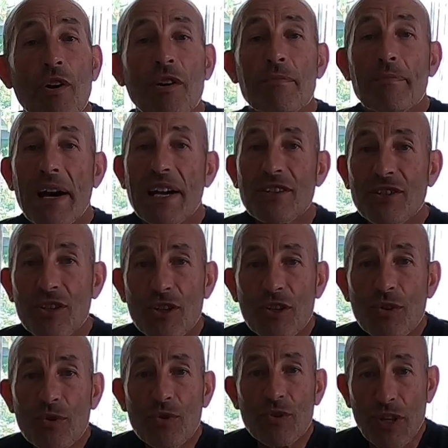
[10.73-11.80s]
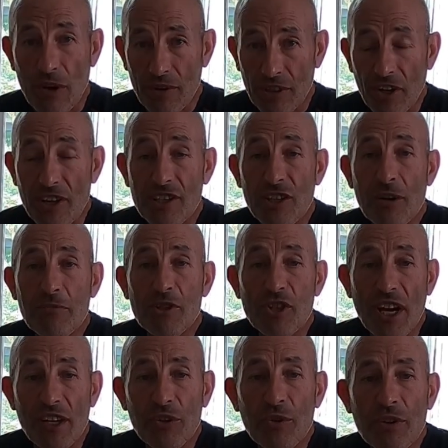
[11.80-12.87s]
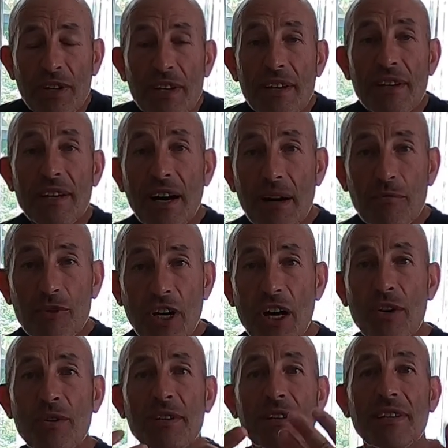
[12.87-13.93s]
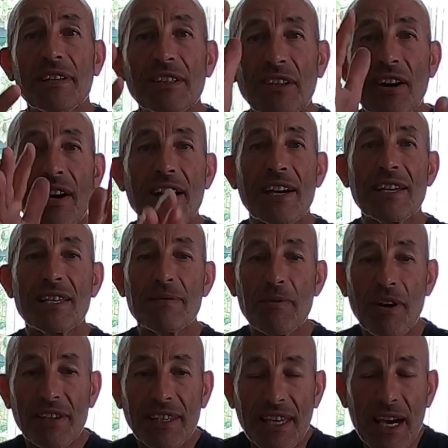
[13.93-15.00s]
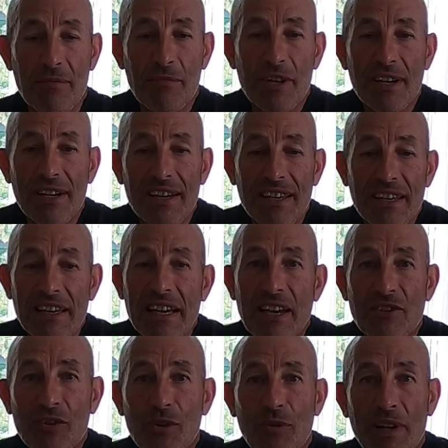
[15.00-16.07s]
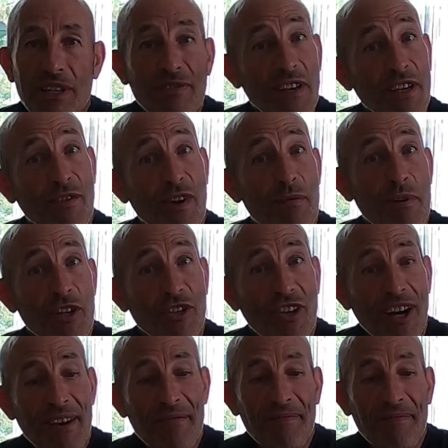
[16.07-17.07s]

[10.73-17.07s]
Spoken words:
welcome back to Joe and Di's Allotment channel. I'm Joe and Di is behind the camera as always. Thank you very much, Di.